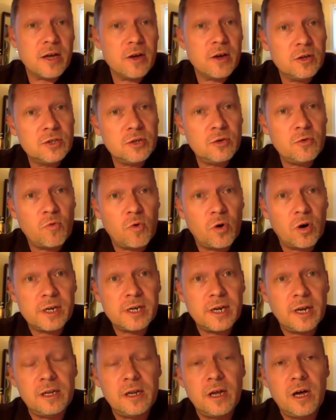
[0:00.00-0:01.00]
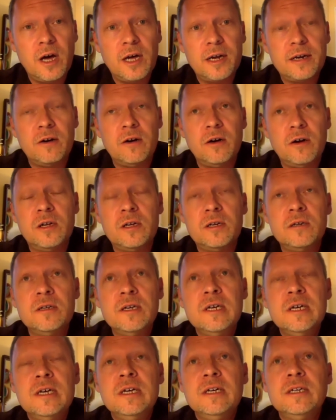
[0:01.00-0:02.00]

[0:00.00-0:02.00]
I also worked a lot on